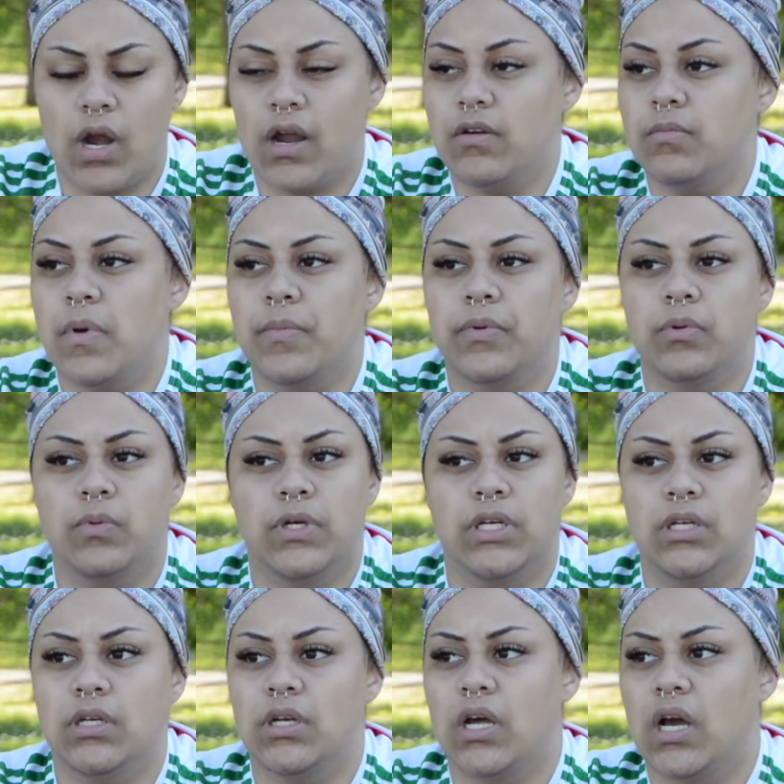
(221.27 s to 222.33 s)
I remember
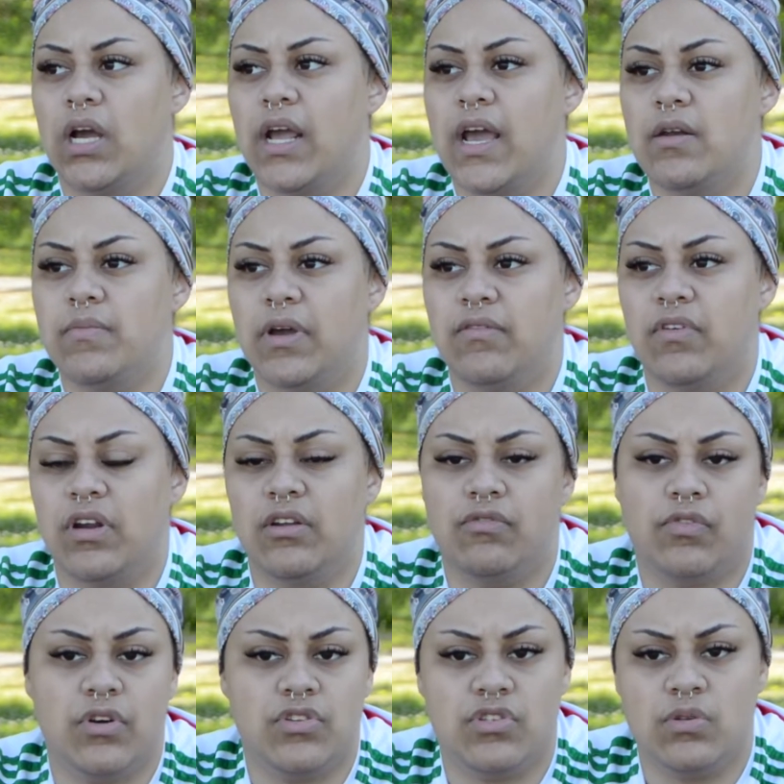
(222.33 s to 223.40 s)
when I had my very
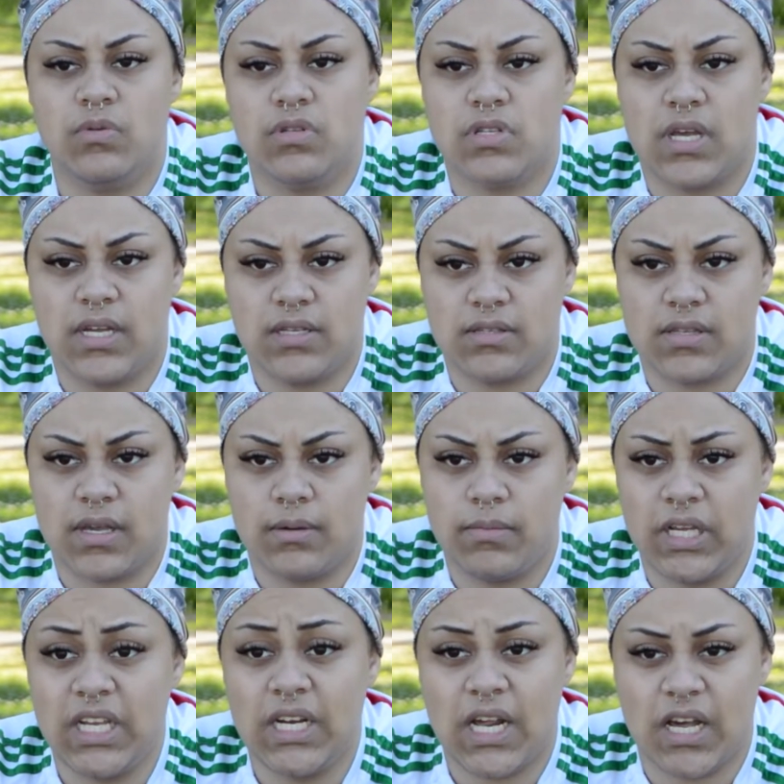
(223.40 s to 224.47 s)
first suicide attempt
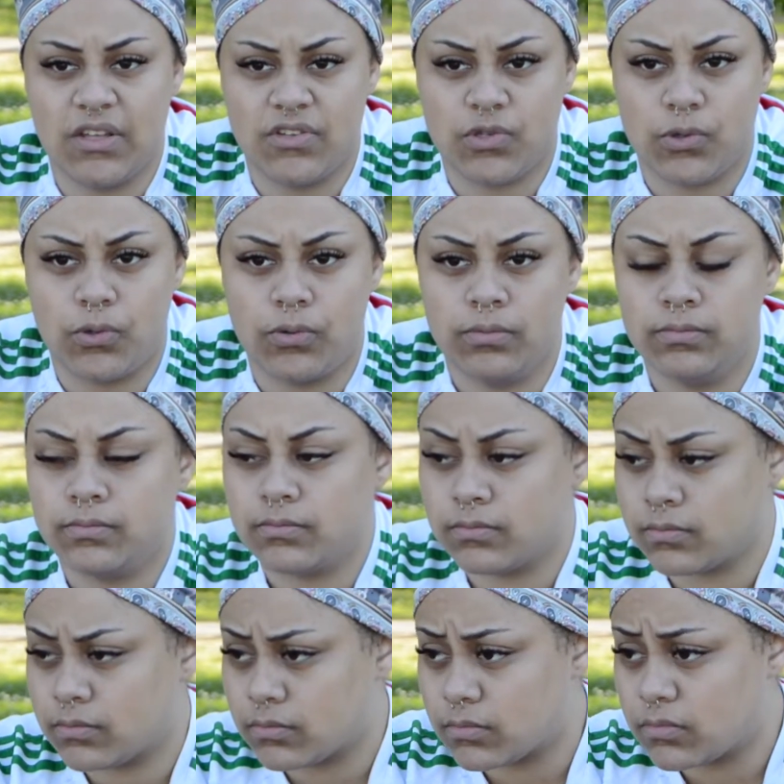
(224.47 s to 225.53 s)
in high school,
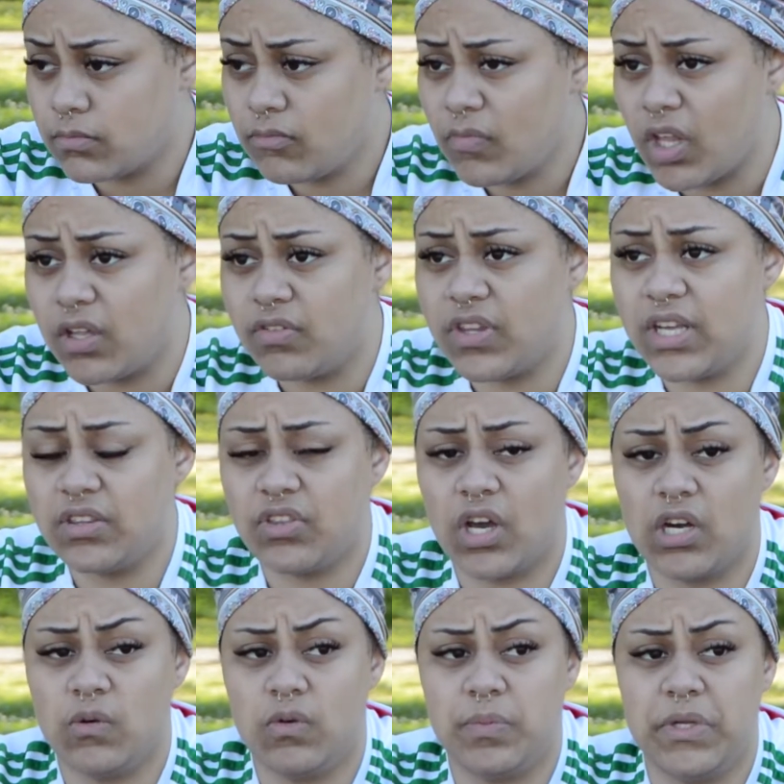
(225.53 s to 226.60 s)
they
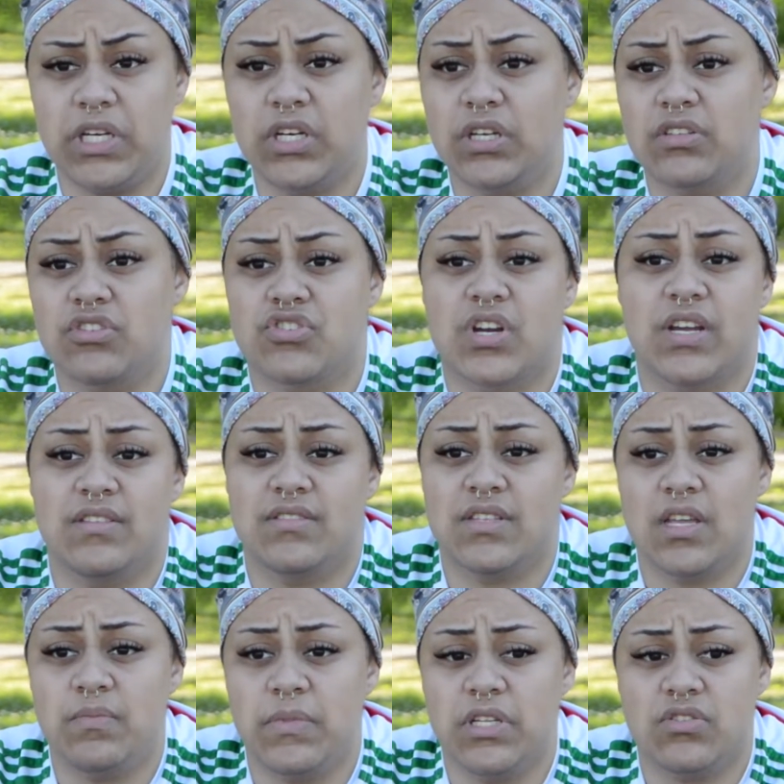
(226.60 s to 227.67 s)
thought it would be good to try and
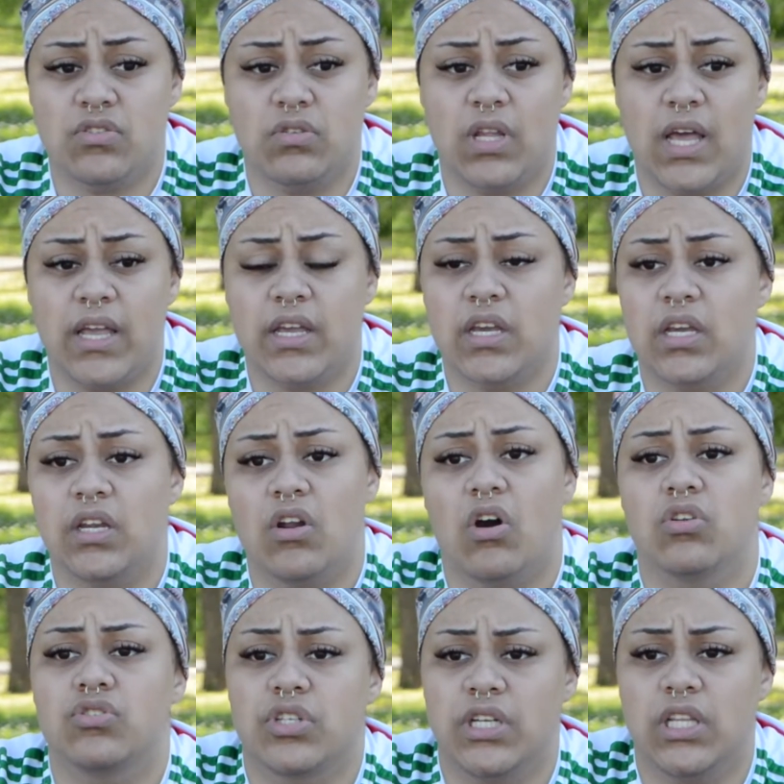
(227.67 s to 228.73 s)
send me to like an
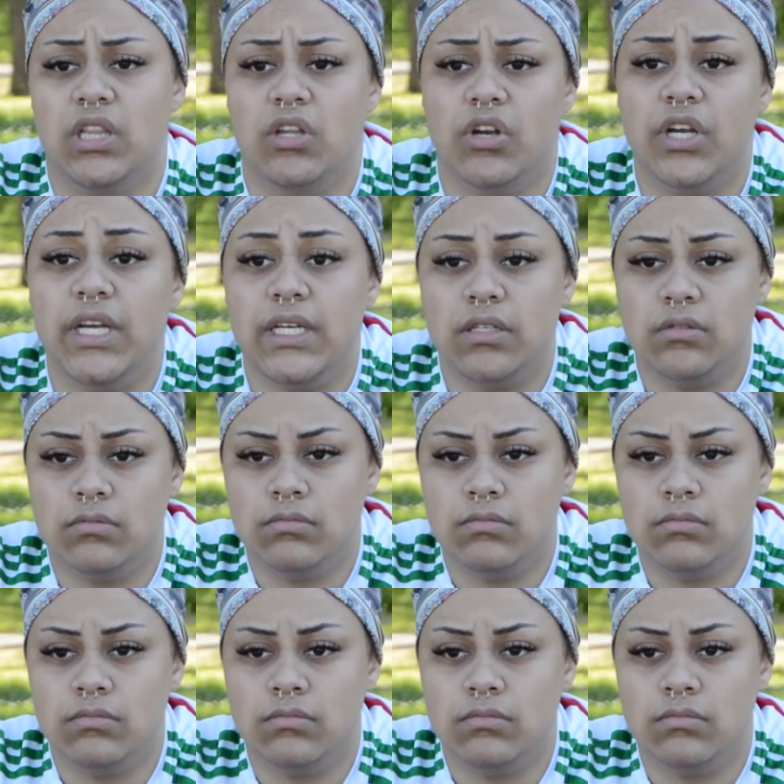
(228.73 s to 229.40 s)
alternate learning.